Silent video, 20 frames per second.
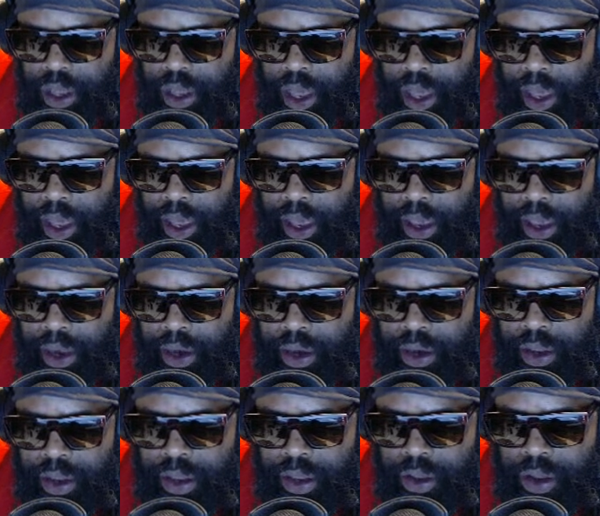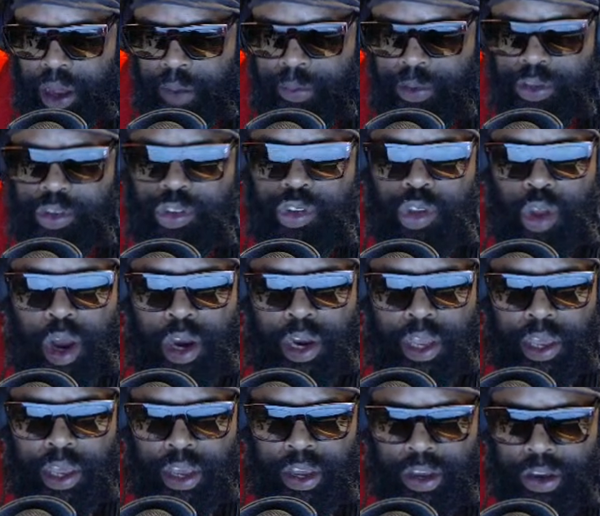and I'm just
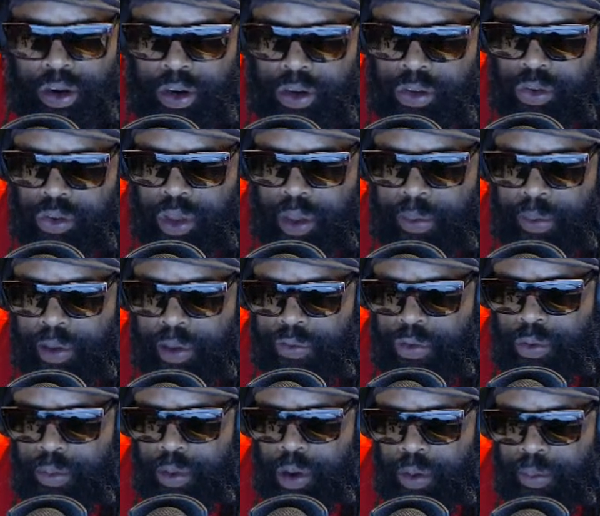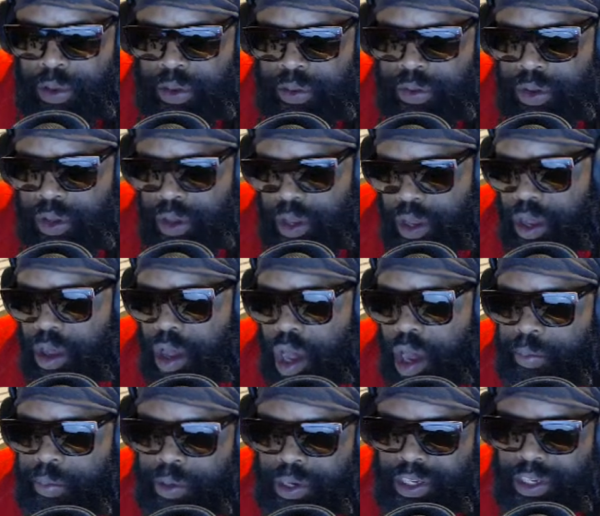starting here. So give me a few moments. I
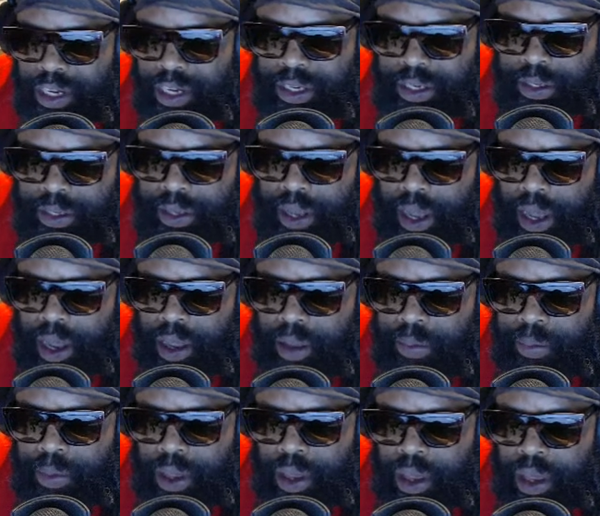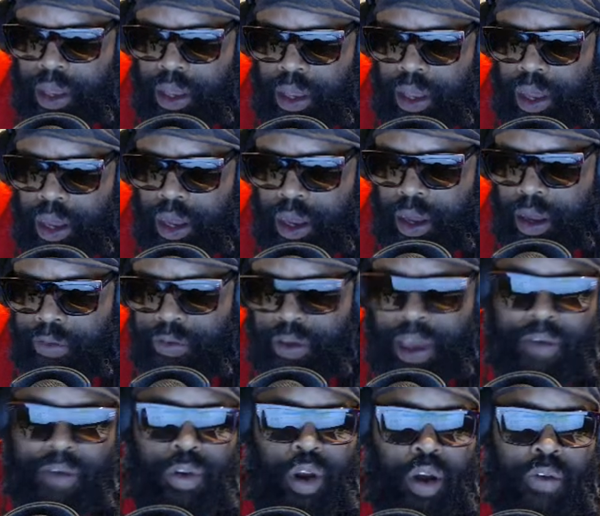appreciate your time. If you
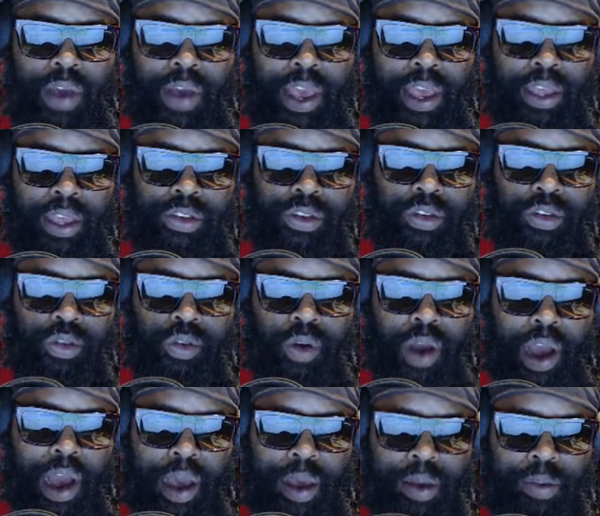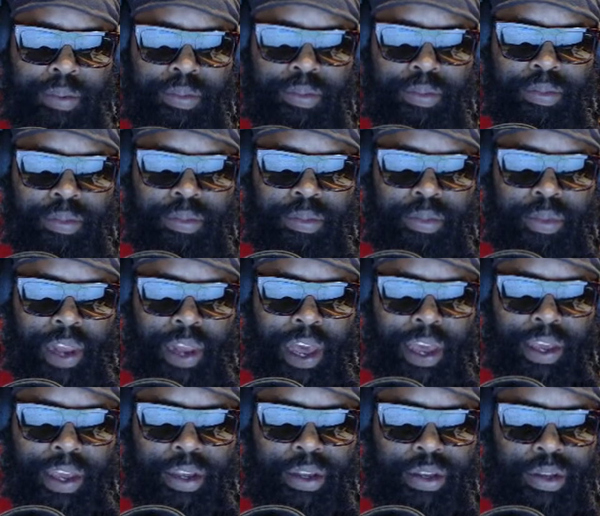haven't already, subscribe,
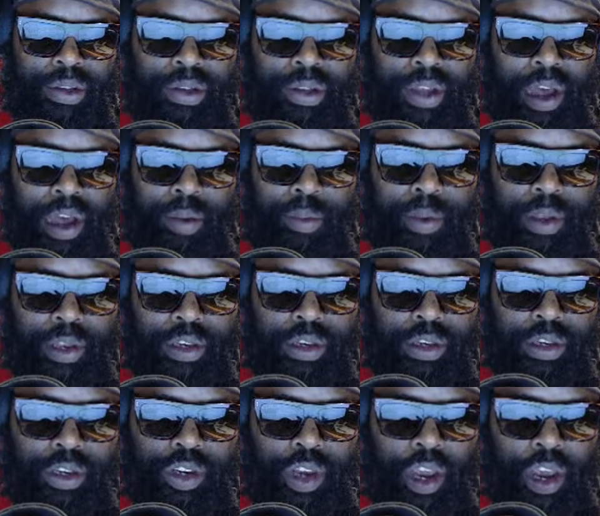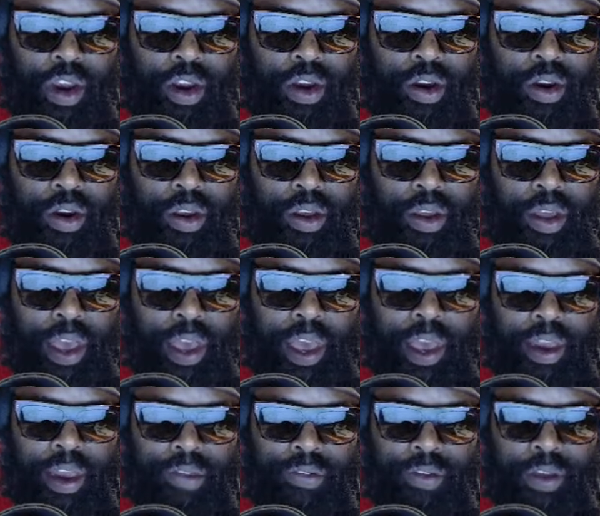like, comment, share,
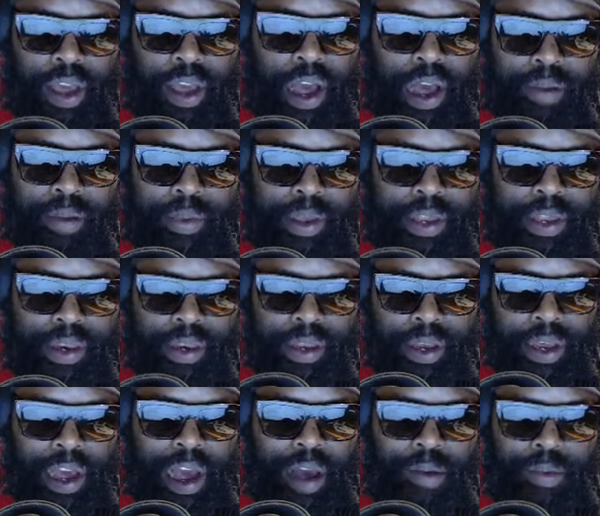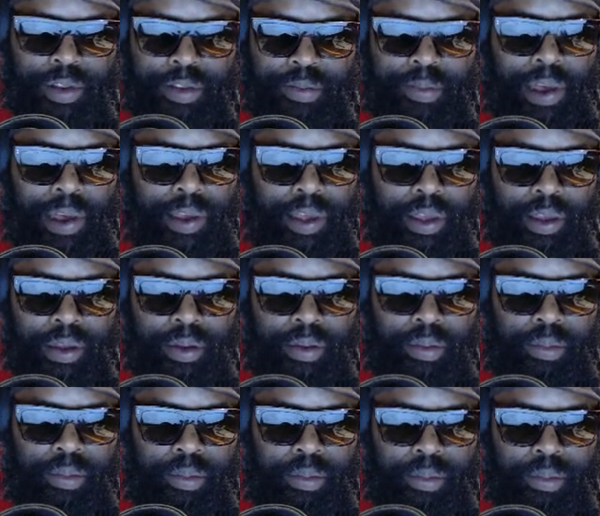and if you comment, your comments might
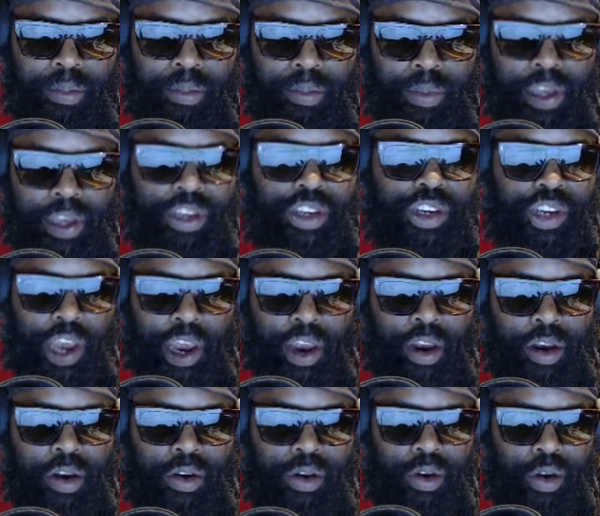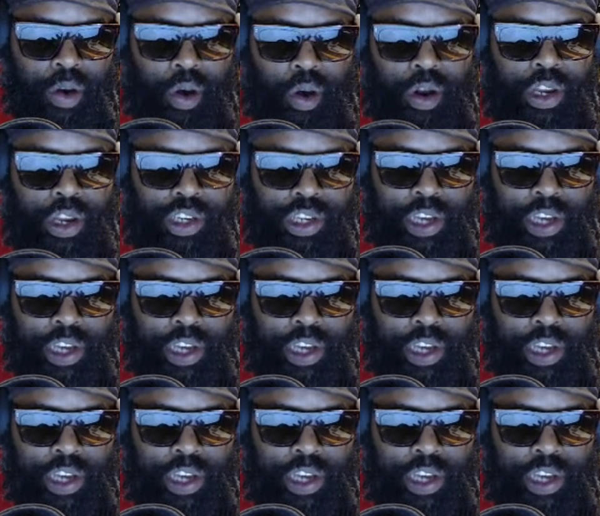get shared on the